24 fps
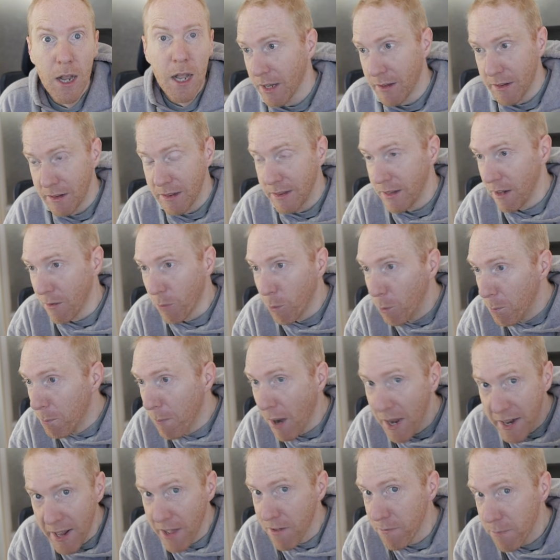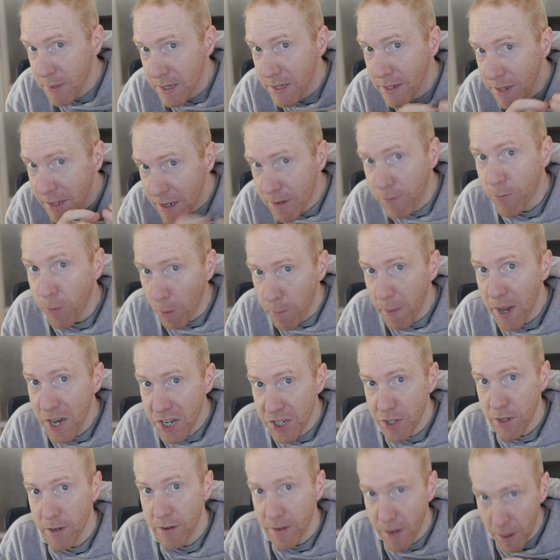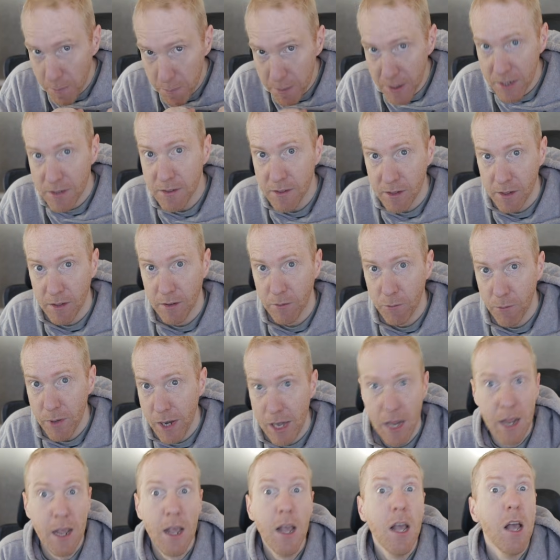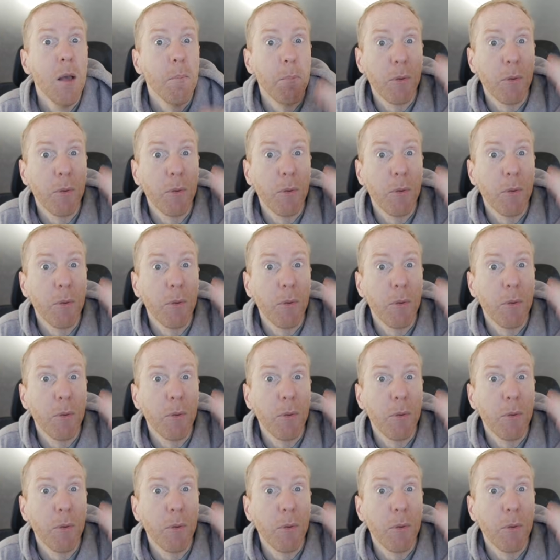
that there might have been information in that pixel already,